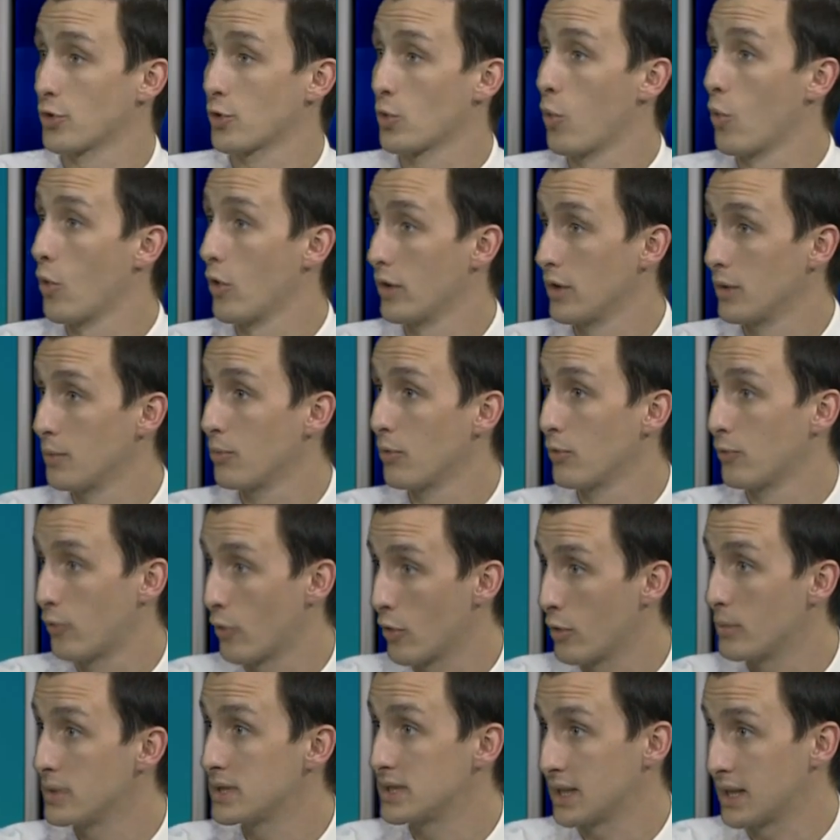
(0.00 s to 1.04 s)
quarter
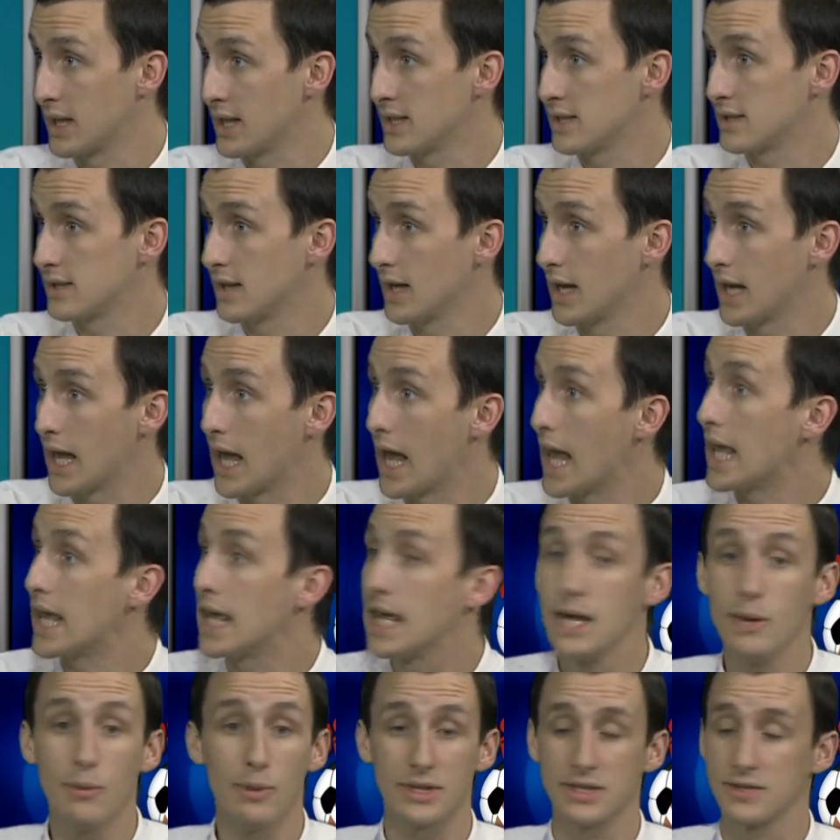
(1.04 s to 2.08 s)
performance against.
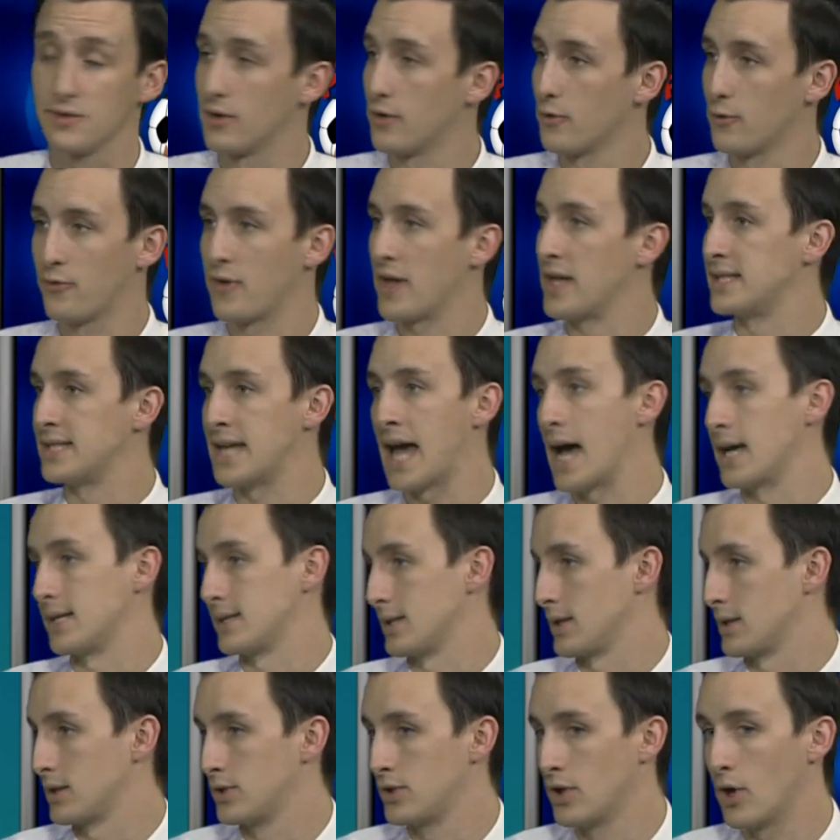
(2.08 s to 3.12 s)
Unbelievable. He was
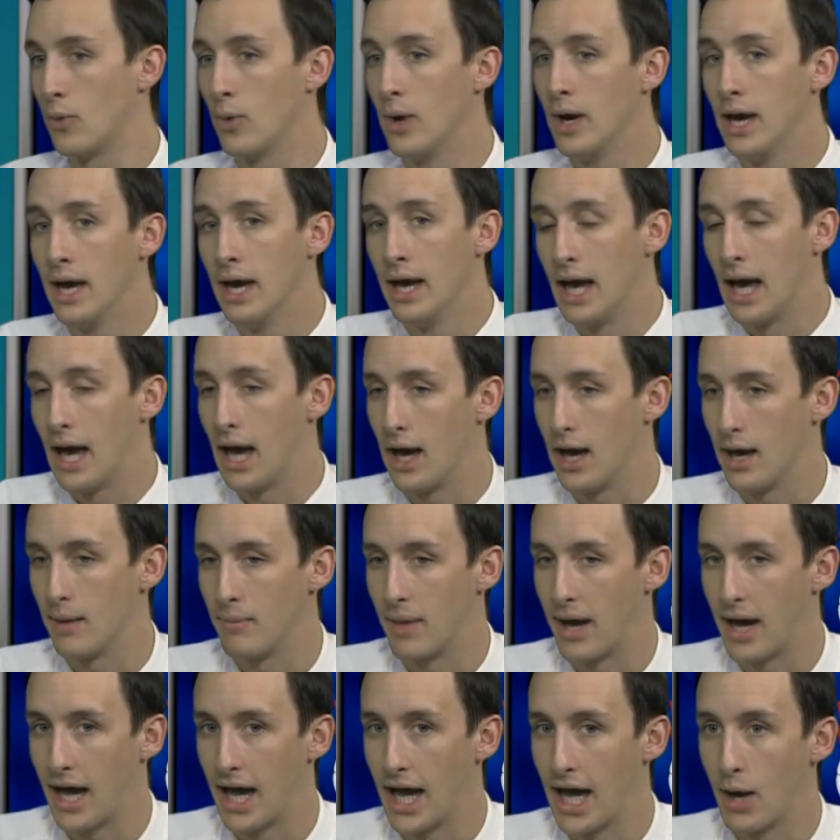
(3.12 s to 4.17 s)
fantastic. So, Unbelievable. Um,
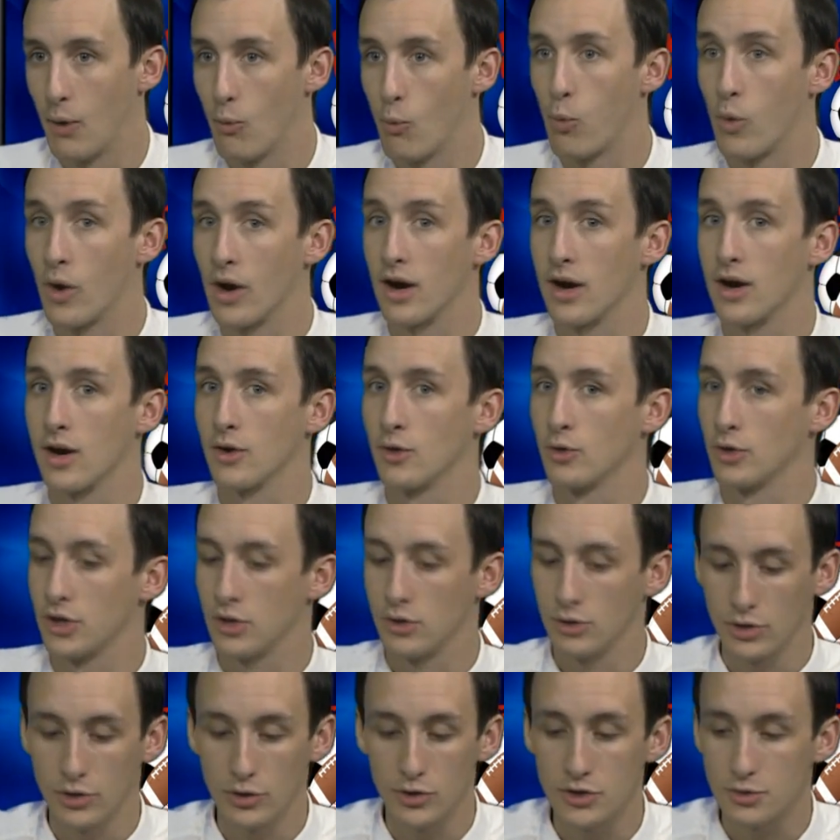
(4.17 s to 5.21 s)
where
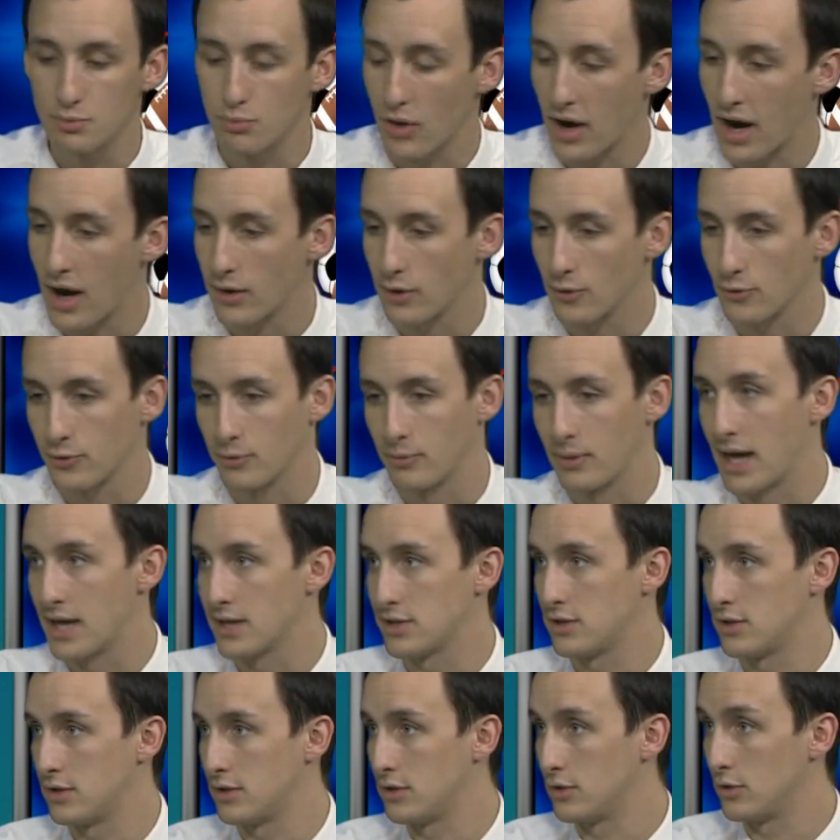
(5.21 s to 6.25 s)
you lose Browner from
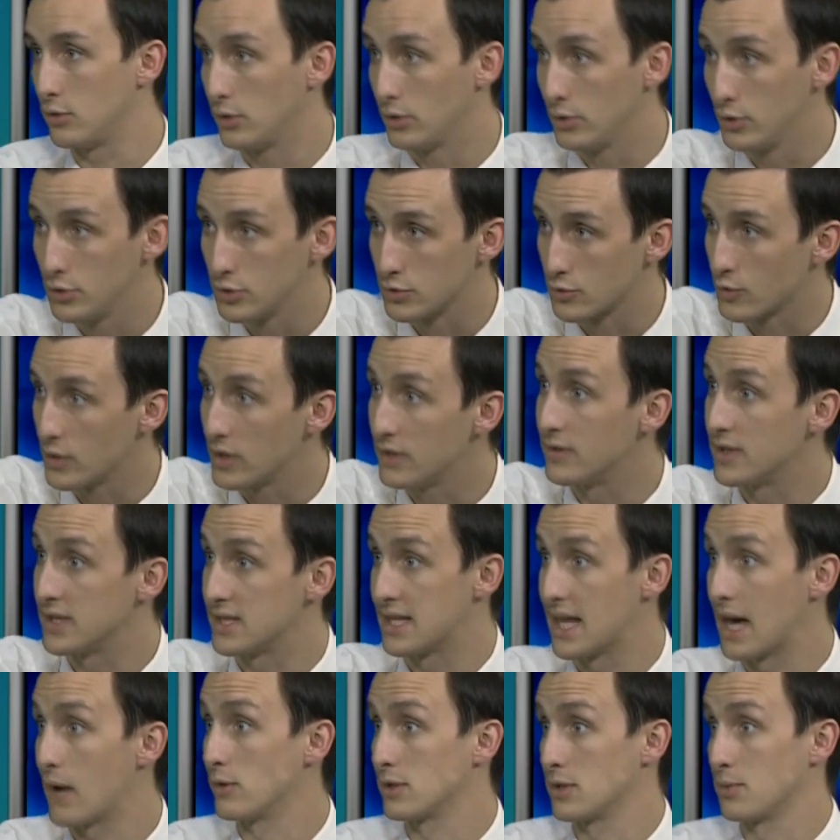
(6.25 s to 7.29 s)
last year and you lose Revis,
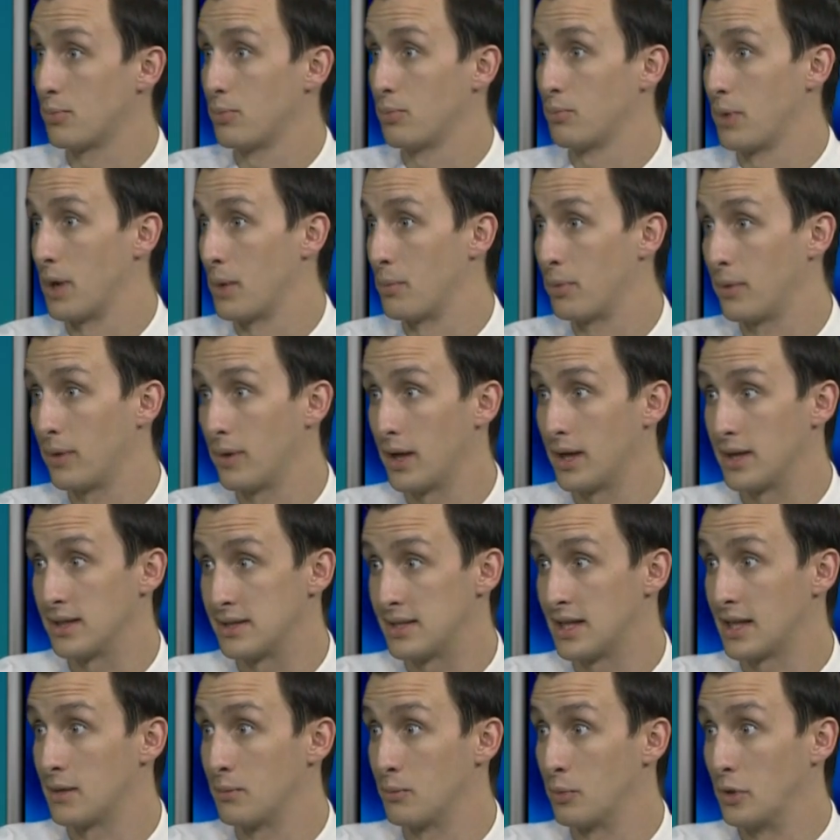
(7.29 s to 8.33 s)
that was a, a, a
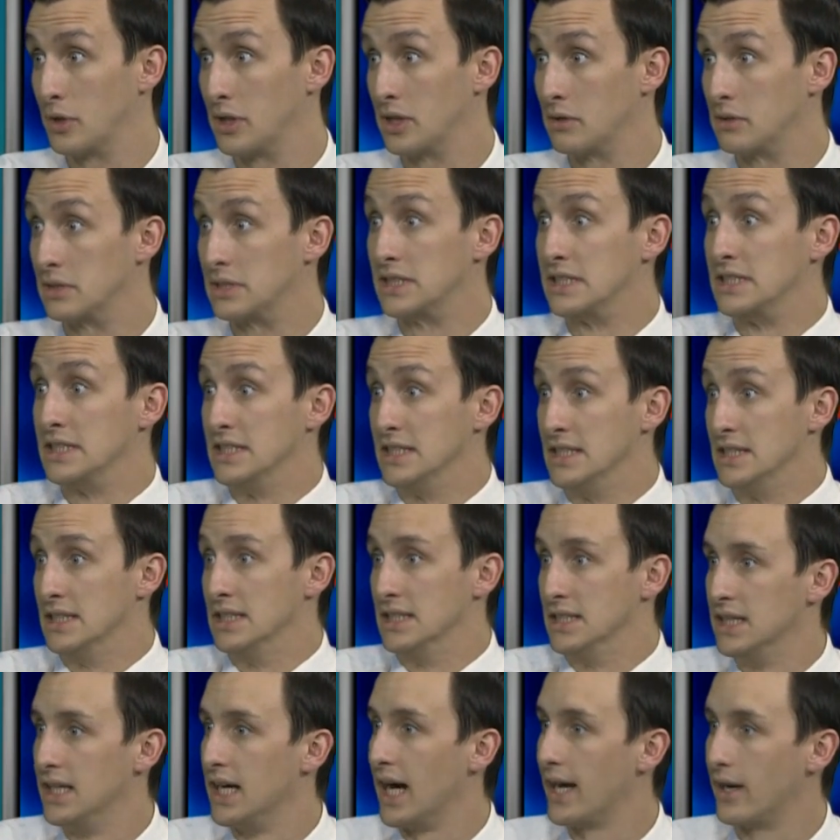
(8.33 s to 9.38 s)
sticking point. That right. was,
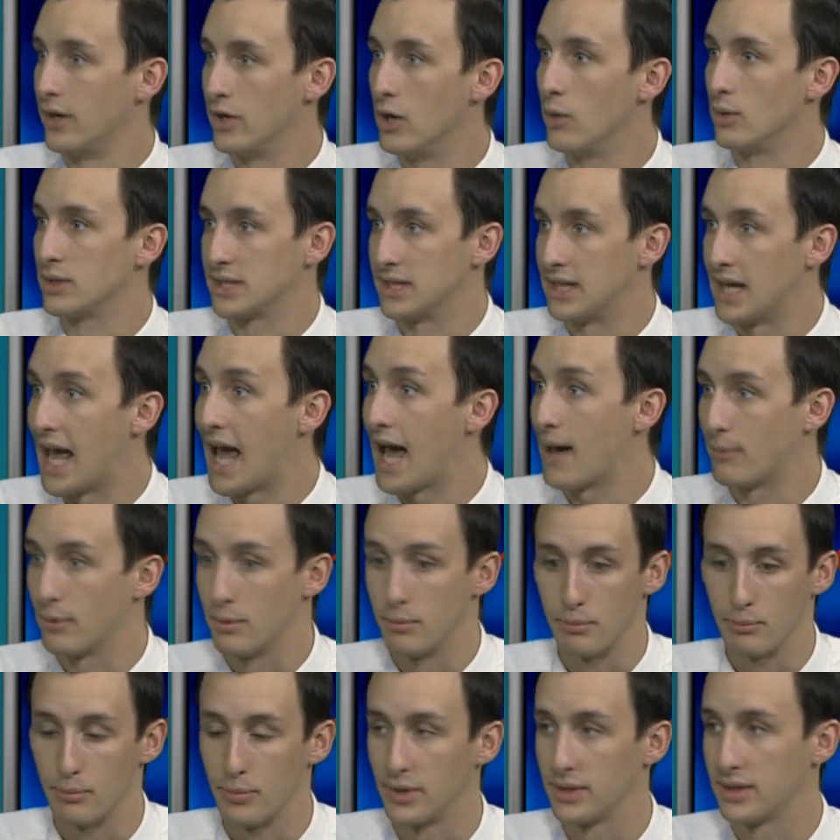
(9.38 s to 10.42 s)
I don't know what's going to happen. One
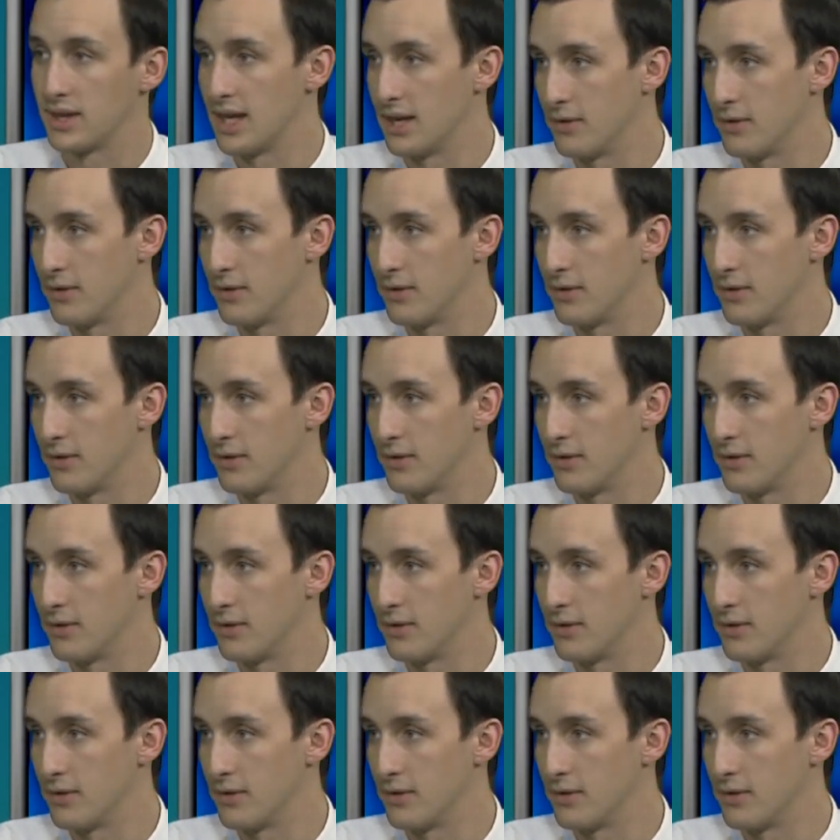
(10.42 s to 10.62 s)
thing I like